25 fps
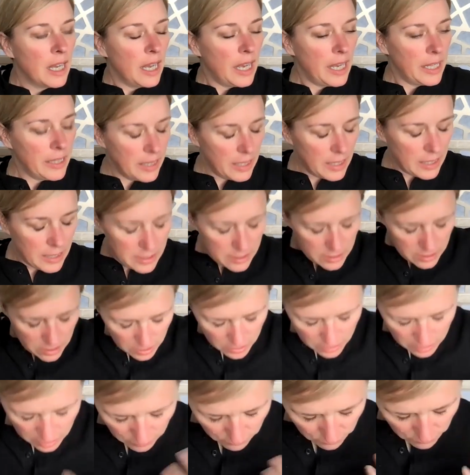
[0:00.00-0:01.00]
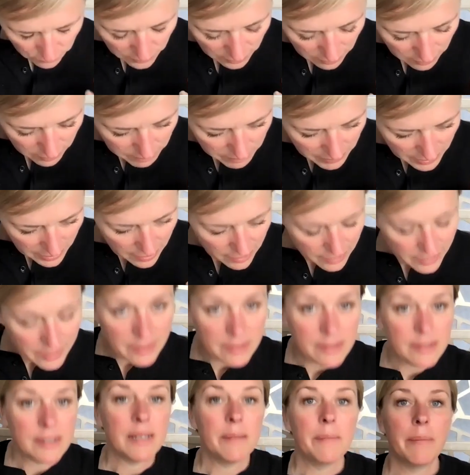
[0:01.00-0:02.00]
And then I started to feel the body
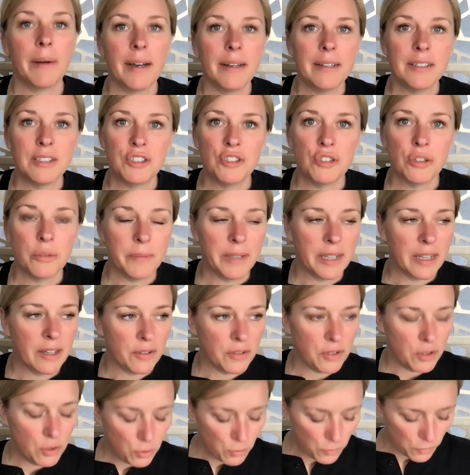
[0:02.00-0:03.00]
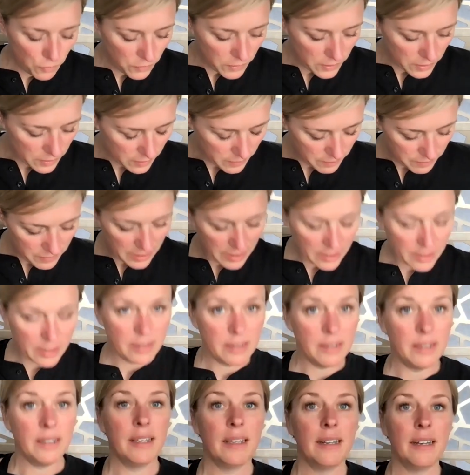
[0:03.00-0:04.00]
and say, body, show me how you feel. And
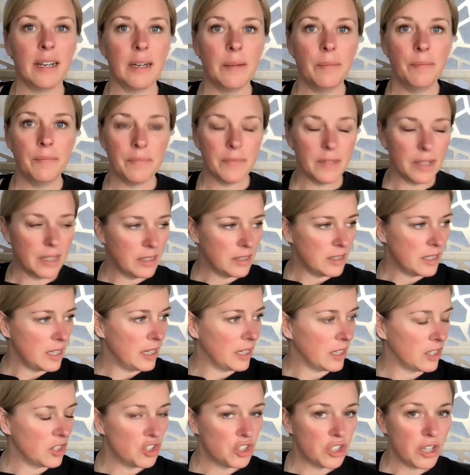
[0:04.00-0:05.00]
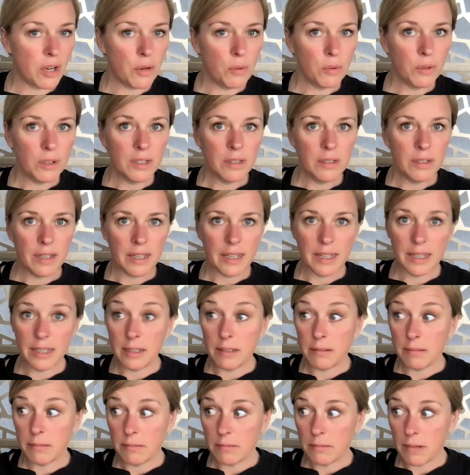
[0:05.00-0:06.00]
I'd get up and take a shower
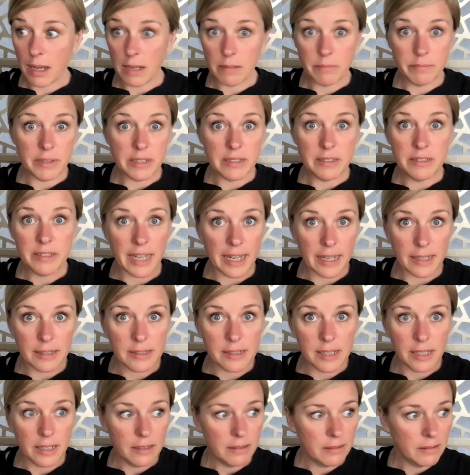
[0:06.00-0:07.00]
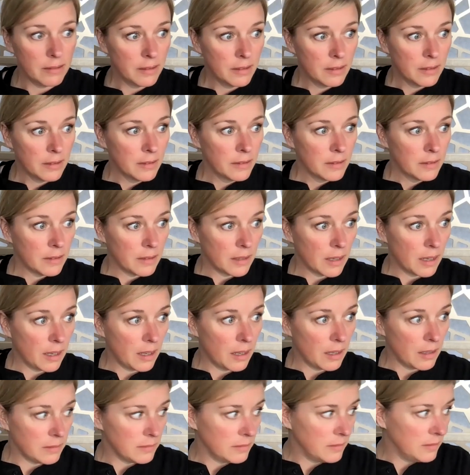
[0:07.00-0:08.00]
and I'd be dancing,
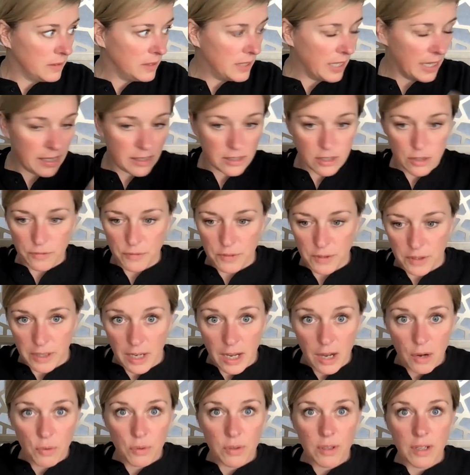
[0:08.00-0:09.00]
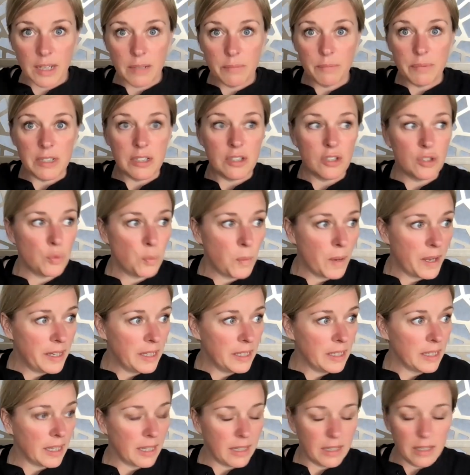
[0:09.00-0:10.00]
dance for an hour. I'd be
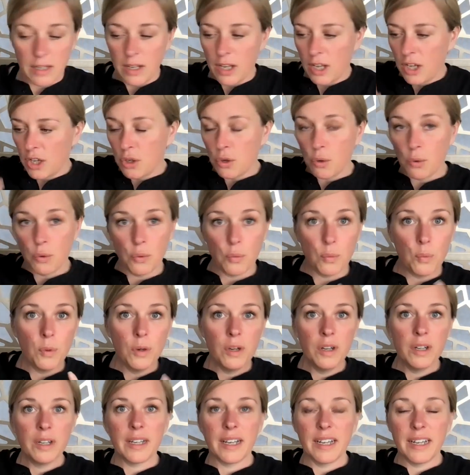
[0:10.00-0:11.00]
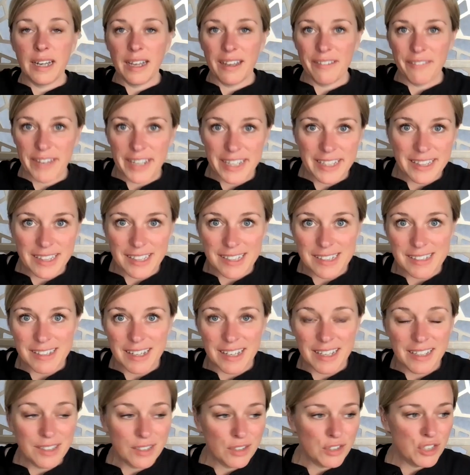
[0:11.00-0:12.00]
sweating. I'd go to work. I'd have endless
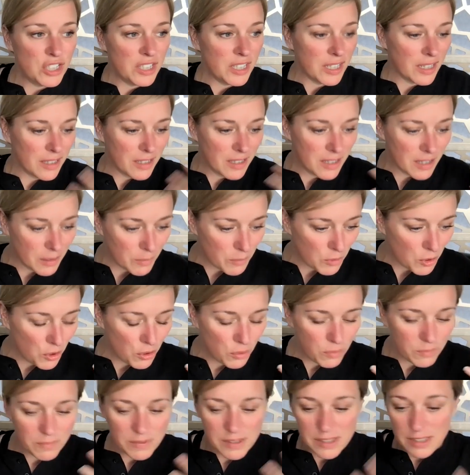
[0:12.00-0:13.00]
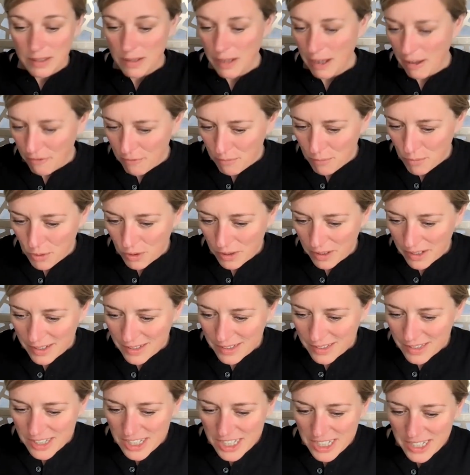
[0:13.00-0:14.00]
energy. I'd come home, still have more
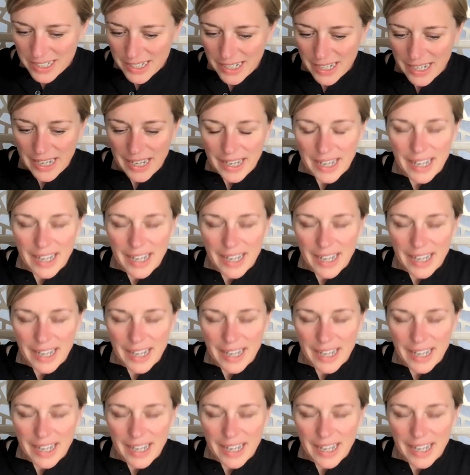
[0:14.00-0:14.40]
energy.